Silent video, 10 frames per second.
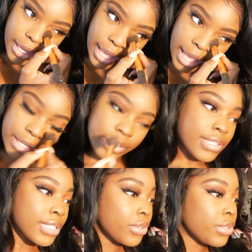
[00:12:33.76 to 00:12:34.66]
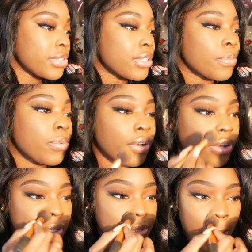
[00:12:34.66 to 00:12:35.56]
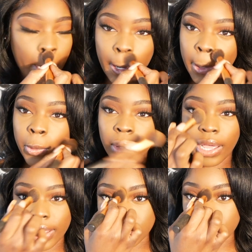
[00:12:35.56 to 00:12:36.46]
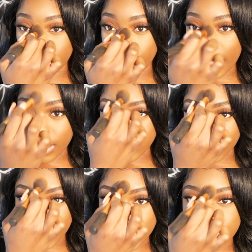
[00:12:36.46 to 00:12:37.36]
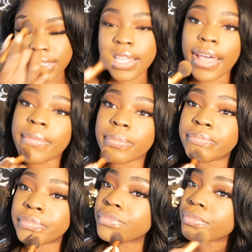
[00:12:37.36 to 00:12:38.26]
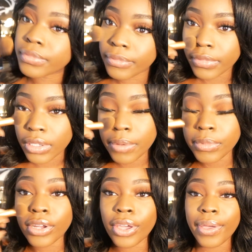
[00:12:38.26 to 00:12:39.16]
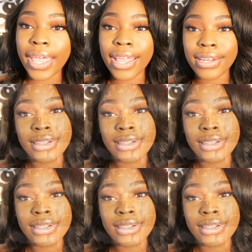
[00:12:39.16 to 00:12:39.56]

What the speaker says: and still using products. Okay, cool guys, so the powder is set. I'm gonna go ahead